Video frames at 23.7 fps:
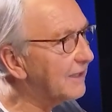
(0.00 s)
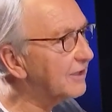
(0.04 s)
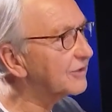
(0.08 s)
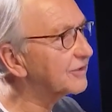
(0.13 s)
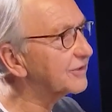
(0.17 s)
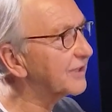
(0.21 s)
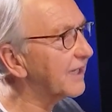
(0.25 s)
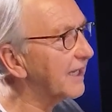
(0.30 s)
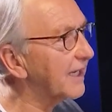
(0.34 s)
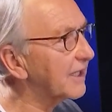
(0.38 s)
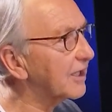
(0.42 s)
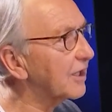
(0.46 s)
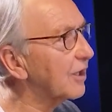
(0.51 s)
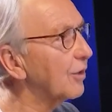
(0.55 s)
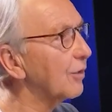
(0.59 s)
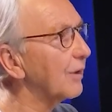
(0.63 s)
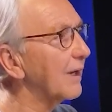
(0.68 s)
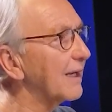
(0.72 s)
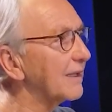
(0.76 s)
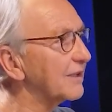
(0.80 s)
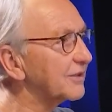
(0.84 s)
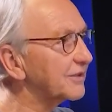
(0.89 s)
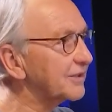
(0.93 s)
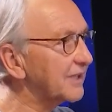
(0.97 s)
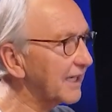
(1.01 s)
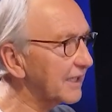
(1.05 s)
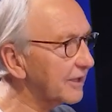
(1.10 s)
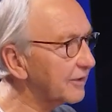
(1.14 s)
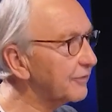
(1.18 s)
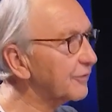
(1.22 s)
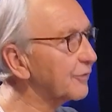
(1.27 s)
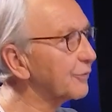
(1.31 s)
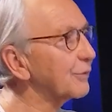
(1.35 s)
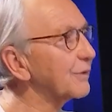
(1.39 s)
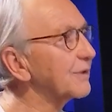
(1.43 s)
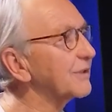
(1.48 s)
that go outside of
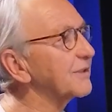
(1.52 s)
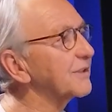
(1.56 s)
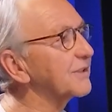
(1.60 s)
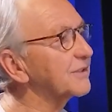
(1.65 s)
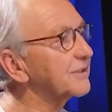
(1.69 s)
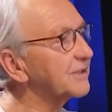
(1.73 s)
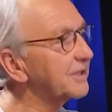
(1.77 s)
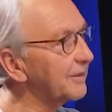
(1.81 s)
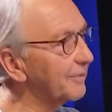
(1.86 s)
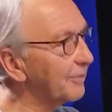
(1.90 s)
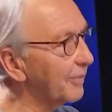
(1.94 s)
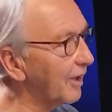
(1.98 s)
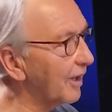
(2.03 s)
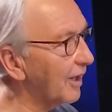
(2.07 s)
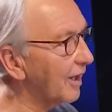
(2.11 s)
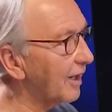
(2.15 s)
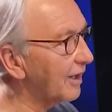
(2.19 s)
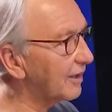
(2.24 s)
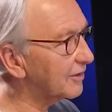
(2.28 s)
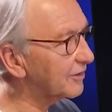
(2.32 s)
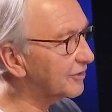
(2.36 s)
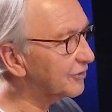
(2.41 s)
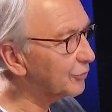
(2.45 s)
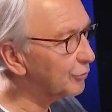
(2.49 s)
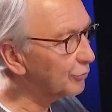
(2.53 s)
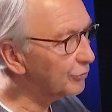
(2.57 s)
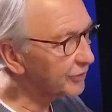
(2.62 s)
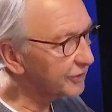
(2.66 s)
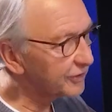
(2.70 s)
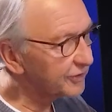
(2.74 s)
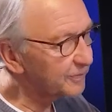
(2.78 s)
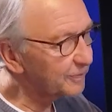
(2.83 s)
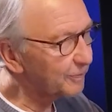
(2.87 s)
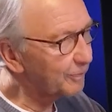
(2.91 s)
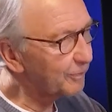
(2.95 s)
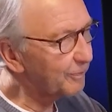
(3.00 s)
360 Box?
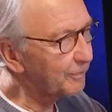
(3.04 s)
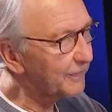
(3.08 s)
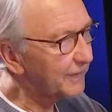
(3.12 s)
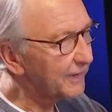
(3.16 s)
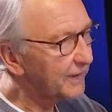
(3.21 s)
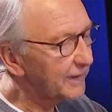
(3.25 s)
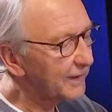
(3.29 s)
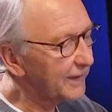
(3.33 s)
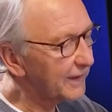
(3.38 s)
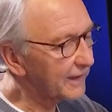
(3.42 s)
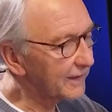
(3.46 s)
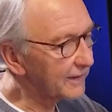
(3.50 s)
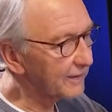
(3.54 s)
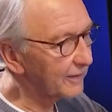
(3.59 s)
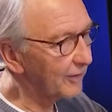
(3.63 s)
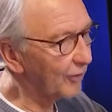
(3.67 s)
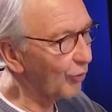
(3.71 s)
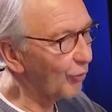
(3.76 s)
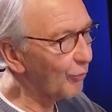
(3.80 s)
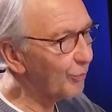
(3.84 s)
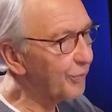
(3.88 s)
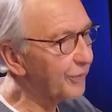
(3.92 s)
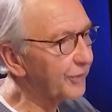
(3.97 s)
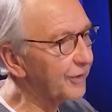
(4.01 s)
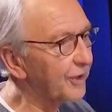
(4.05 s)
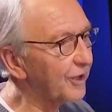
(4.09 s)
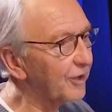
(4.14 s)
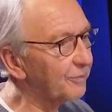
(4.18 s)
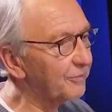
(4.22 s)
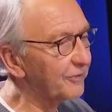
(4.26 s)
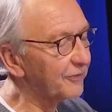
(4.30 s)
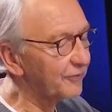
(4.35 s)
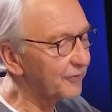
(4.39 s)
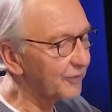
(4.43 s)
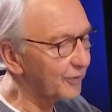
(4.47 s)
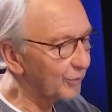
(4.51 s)
Sort of open up,
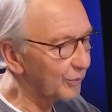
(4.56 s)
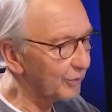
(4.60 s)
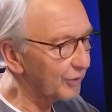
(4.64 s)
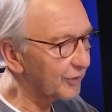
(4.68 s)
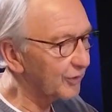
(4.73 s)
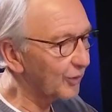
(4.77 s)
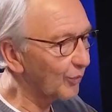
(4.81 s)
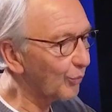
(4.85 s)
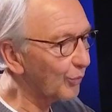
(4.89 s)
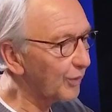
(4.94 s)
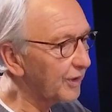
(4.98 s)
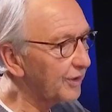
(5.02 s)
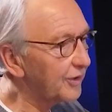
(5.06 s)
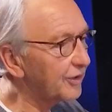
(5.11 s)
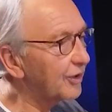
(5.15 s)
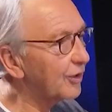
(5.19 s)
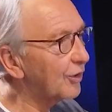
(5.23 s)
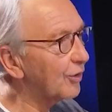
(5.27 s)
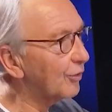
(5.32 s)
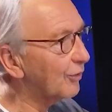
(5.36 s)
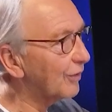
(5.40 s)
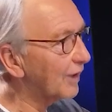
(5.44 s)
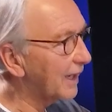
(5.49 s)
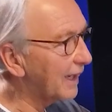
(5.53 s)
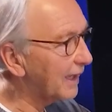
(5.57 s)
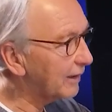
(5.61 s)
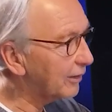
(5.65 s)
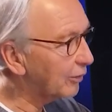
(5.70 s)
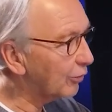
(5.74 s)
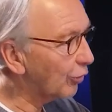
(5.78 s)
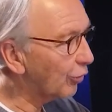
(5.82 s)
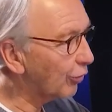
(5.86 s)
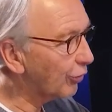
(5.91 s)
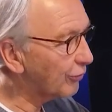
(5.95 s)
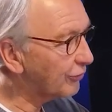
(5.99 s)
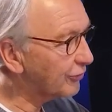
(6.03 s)
if you will, the window how
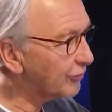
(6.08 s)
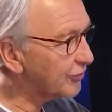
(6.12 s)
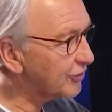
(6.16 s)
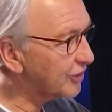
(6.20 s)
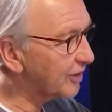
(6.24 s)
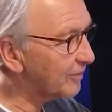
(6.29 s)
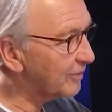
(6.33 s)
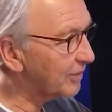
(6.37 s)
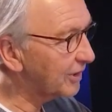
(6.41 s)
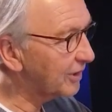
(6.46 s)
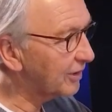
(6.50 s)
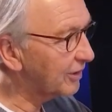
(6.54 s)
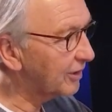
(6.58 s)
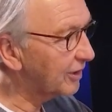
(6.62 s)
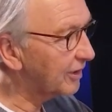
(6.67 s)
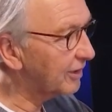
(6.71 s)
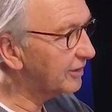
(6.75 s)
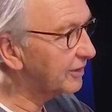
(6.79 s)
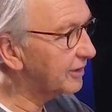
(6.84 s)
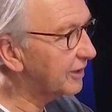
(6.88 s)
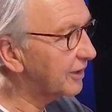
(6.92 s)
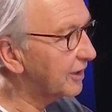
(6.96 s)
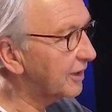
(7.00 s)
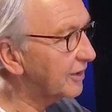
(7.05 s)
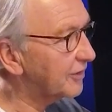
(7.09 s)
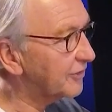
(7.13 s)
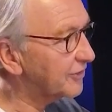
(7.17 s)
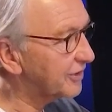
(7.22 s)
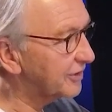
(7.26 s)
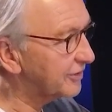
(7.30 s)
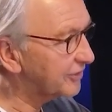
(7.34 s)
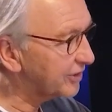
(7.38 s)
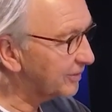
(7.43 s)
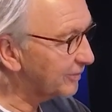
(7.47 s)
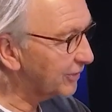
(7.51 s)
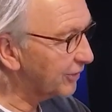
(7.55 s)
large JB Hunt does
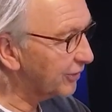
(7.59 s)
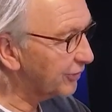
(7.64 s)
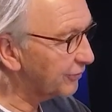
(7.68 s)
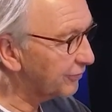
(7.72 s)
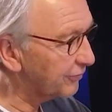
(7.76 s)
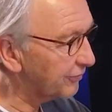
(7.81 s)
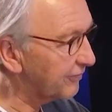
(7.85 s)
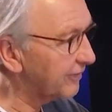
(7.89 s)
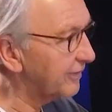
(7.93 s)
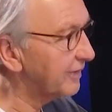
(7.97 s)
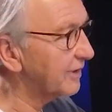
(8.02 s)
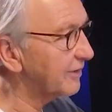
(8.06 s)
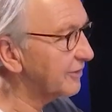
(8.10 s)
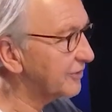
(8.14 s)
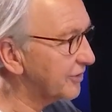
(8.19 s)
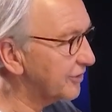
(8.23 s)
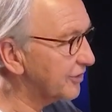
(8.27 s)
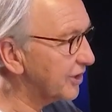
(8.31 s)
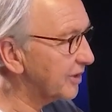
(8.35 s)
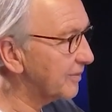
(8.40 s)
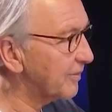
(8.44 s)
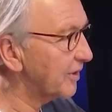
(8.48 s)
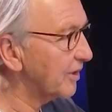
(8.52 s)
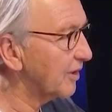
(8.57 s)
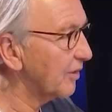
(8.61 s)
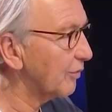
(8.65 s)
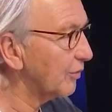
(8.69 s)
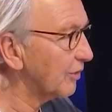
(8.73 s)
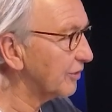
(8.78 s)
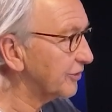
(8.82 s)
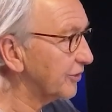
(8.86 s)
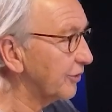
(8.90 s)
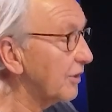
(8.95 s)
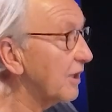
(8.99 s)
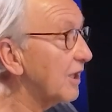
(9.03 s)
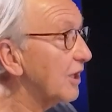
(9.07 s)
and some other things that JB Hunt works.
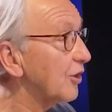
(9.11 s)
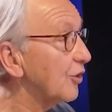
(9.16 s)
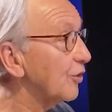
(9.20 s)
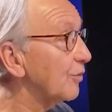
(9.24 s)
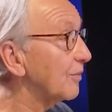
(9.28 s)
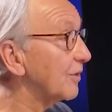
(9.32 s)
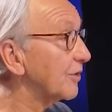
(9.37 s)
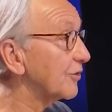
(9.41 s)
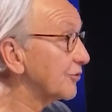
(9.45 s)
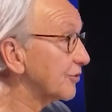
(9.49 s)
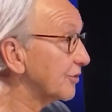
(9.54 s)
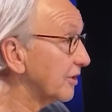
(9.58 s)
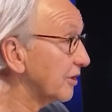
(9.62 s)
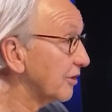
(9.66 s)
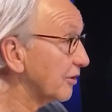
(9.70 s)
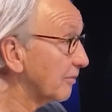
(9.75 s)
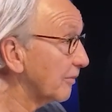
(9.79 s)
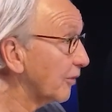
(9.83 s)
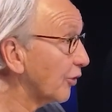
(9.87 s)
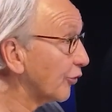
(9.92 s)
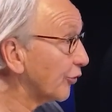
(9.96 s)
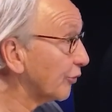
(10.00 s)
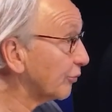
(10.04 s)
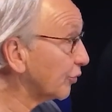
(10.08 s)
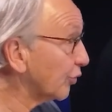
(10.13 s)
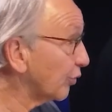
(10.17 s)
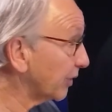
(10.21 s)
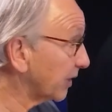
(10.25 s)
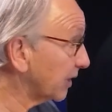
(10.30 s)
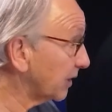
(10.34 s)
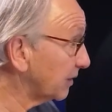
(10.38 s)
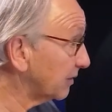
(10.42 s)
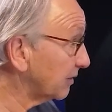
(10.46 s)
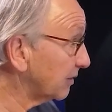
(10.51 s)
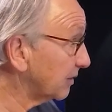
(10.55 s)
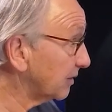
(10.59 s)
So you mentioned intermodal
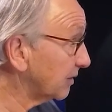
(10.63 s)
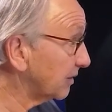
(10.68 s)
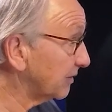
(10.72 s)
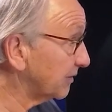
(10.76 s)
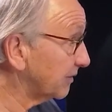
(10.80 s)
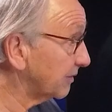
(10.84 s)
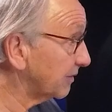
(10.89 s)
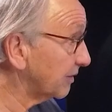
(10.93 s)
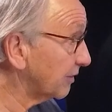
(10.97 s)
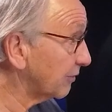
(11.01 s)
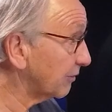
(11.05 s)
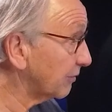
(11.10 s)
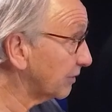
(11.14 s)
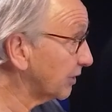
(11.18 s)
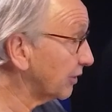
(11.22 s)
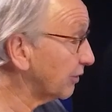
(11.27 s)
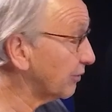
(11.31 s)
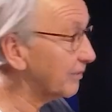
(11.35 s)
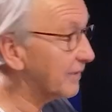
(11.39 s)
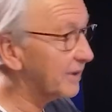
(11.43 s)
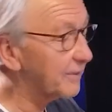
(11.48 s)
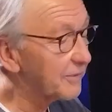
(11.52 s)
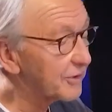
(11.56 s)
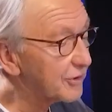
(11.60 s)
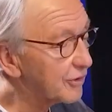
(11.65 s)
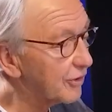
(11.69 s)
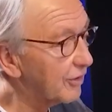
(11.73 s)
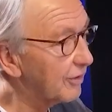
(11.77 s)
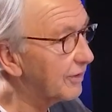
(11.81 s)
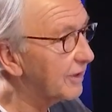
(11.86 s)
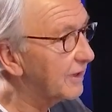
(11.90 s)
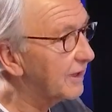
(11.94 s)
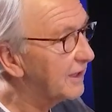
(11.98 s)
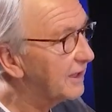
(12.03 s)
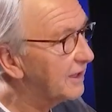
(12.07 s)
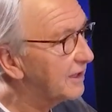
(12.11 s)
quickly earlier. Maybe
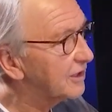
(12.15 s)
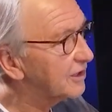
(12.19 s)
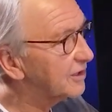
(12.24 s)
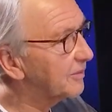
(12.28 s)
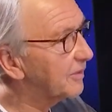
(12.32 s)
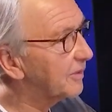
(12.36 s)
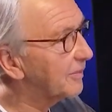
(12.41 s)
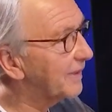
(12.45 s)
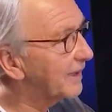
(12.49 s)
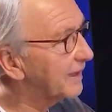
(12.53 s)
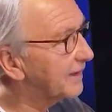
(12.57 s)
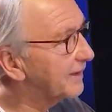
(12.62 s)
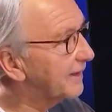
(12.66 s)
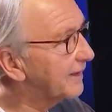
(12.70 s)
talk some about